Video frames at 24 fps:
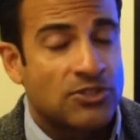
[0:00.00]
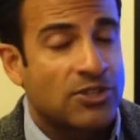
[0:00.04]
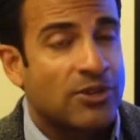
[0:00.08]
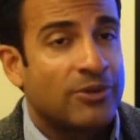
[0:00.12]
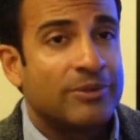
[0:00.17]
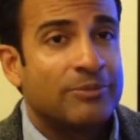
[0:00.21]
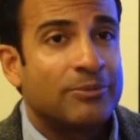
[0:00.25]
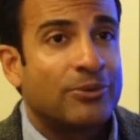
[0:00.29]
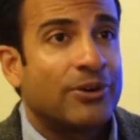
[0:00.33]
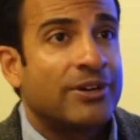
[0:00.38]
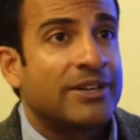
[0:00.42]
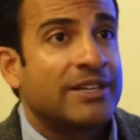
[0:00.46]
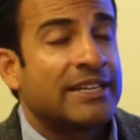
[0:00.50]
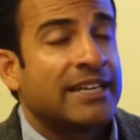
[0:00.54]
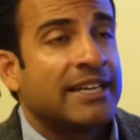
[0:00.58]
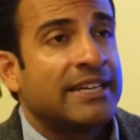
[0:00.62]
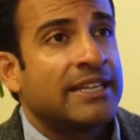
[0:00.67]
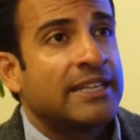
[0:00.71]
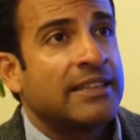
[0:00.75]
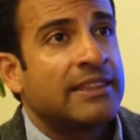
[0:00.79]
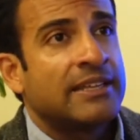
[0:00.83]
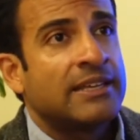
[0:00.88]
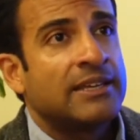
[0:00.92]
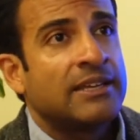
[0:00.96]
It's so
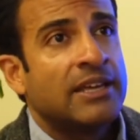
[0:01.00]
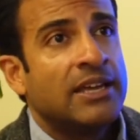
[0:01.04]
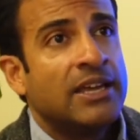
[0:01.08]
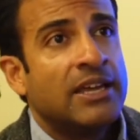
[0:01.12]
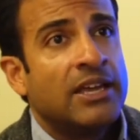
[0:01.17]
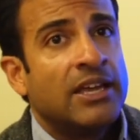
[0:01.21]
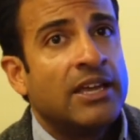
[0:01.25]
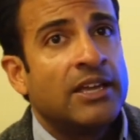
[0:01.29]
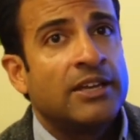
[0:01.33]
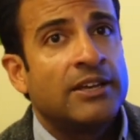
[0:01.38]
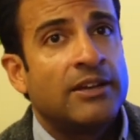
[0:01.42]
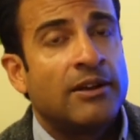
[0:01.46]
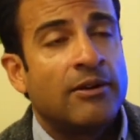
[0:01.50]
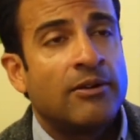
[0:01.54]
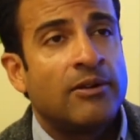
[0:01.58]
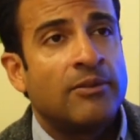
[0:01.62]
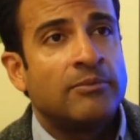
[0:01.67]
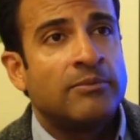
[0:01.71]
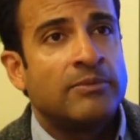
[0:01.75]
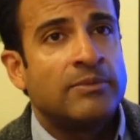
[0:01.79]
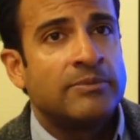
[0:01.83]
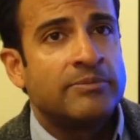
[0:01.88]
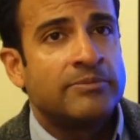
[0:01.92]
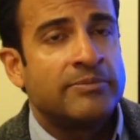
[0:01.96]
important. And I think,
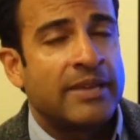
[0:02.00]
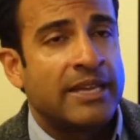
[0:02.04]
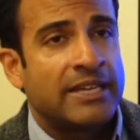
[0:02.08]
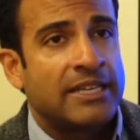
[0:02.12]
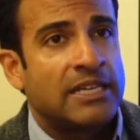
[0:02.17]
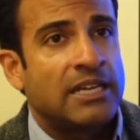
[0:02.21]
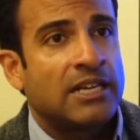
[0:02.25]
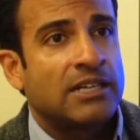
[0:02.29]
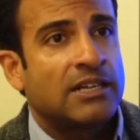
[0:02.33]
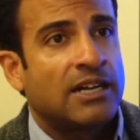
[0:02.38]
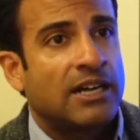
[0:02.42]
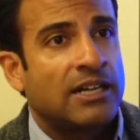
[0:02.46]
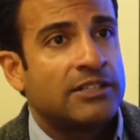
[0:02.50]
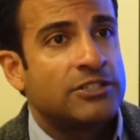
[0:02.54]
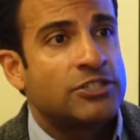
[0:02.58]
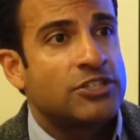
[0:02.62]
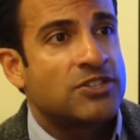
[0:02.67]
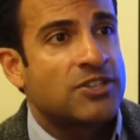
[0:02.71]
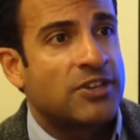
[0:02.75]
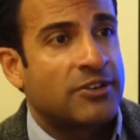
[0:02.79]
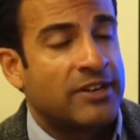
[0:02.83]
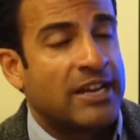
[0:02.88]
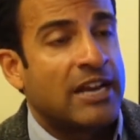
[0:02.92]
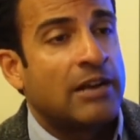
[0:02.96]
many
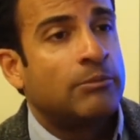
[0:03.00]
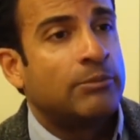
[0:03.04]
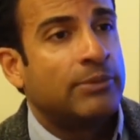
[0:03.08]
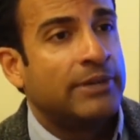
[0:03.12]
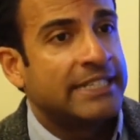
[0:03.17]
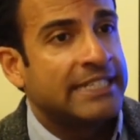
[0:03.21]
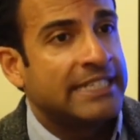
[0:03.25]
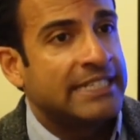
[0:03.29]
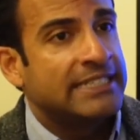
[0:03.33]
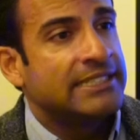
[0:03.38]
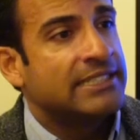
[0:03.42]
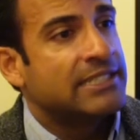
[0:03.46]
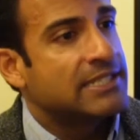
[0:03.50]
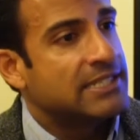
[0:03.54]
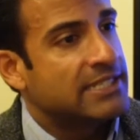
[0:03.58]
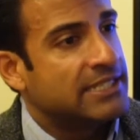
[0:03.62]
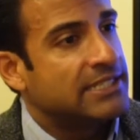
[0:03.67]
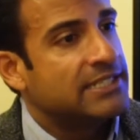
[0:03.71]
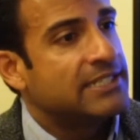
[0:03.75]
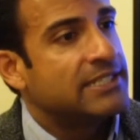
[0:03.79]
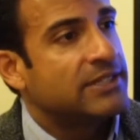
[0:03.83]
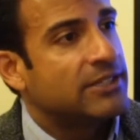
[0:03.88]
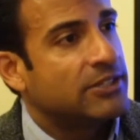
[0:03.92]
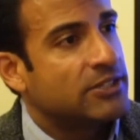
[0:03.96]
oncologists are now bringing
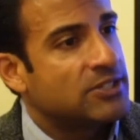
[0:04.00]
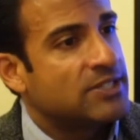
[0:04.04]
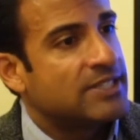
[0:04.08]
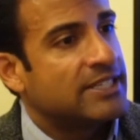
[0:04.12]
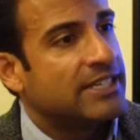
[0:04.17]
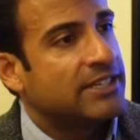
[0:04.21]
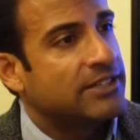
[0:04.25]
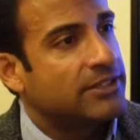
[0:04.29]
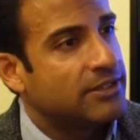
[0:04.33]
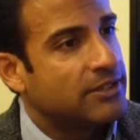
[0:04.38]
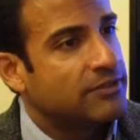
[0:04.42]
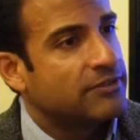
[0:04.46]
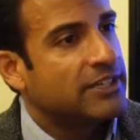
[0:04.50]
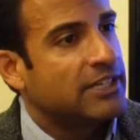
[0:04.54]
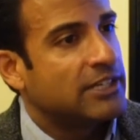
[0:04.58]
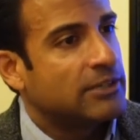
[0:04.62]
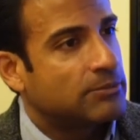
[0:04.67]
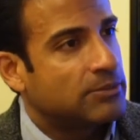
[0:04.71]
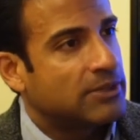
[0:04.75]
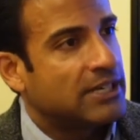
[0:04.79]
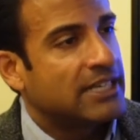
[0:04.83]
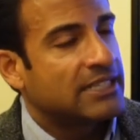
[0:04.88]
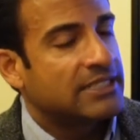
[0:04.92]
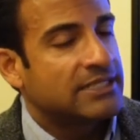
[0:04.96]
this into their standard
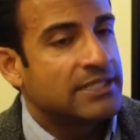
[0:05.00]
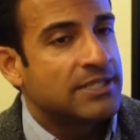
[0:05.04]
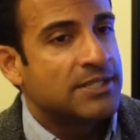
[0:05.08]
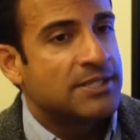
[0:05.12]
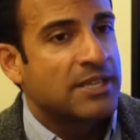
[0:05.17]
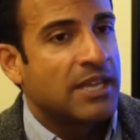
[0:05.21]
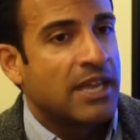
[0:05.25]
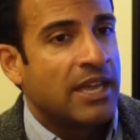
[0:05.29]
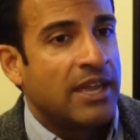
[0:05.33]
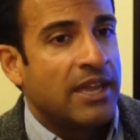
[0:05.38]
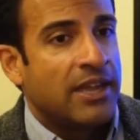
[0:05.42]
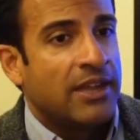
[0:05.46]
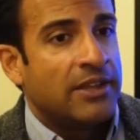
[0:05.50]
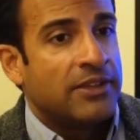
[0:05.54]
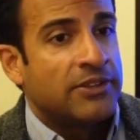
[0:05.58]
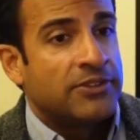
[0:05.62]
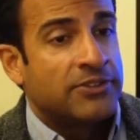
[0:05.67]
of care practice.